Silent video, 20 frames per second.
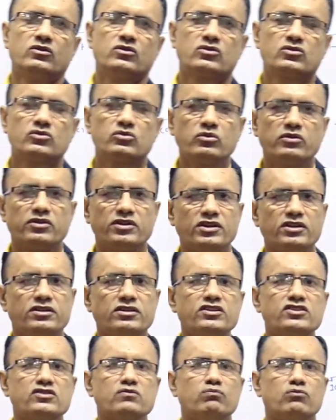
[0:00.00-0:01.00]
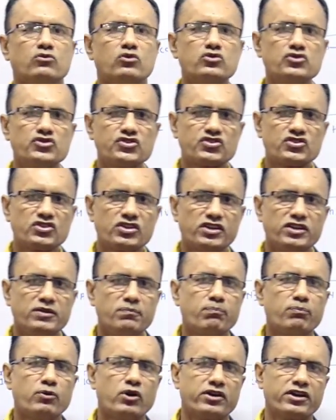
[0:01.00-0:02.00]
so it is most
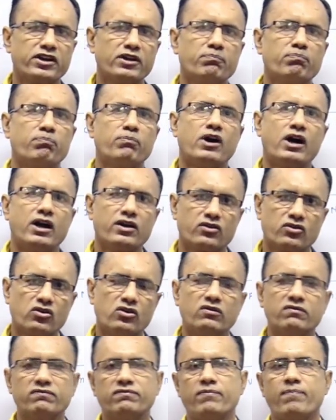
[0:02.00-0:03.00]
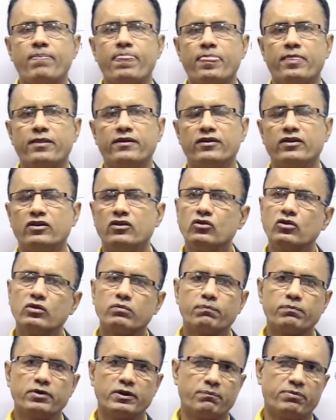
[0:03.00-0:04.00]
important part of your
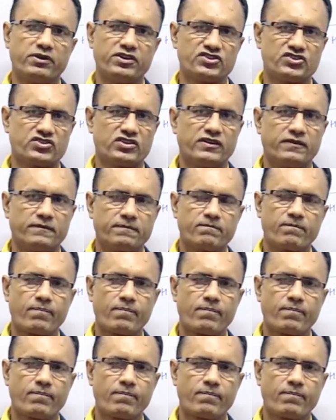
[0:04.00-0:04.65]
preparation.